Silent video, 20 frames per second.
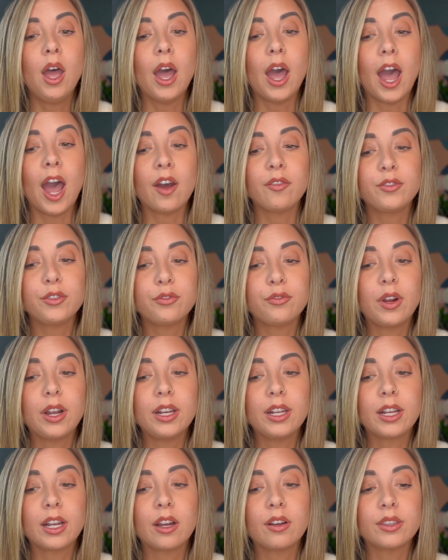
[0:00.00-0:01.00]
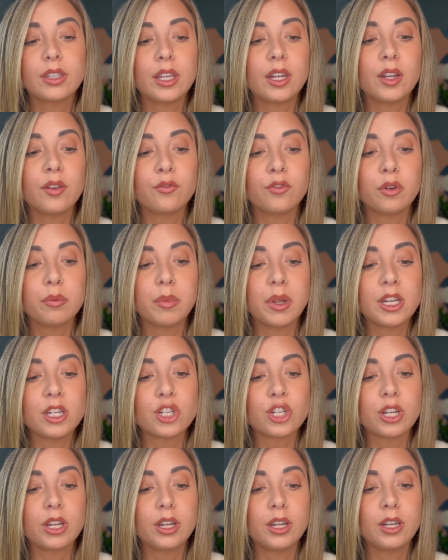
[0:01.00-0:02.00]
After finding out that
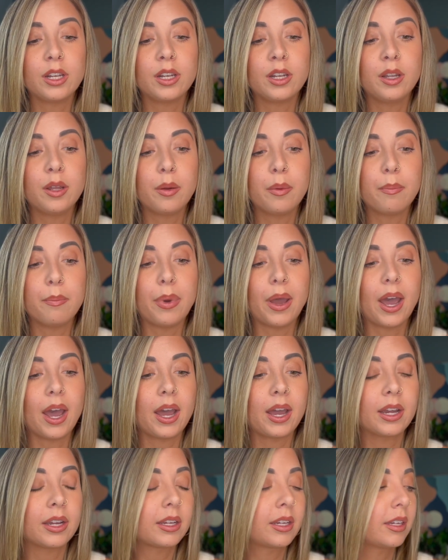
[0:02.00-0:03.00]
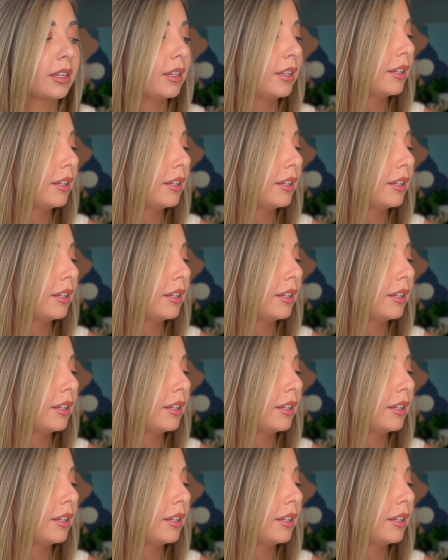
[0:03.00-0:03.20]
information back,